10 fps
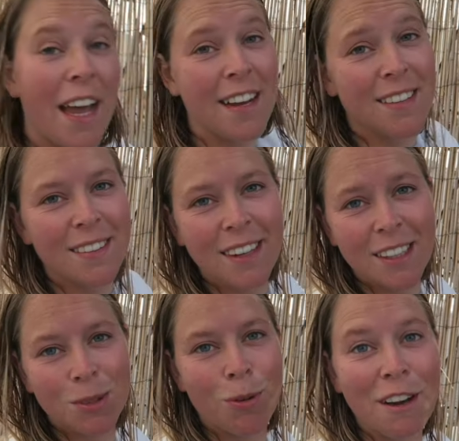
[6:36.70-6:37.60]
9 till
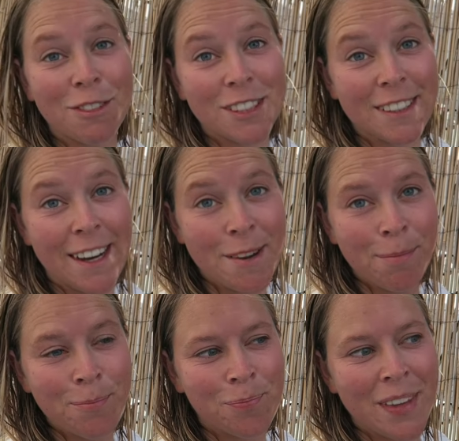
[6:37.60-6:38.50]
10 is breakfast time.
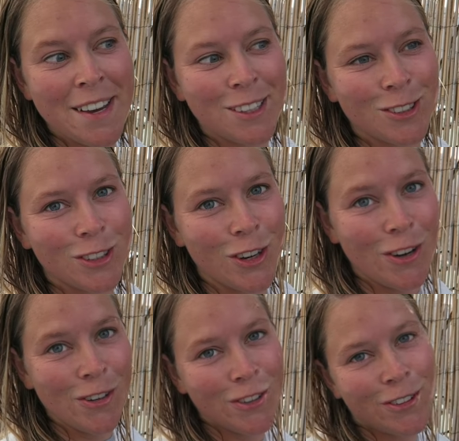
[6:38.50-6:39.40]

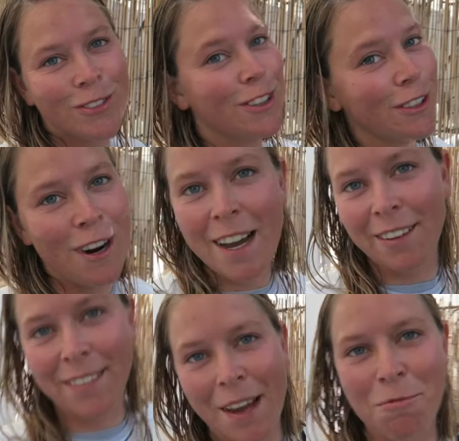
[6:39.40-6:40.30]
So we're right
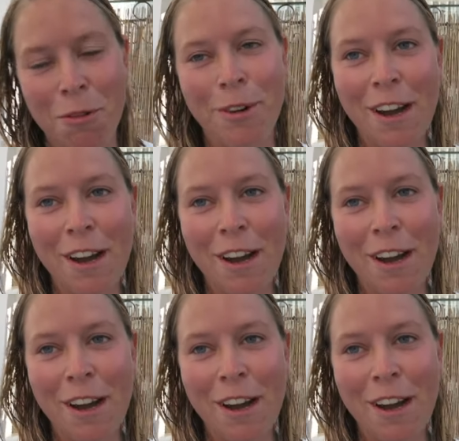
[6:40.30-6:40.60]
on time for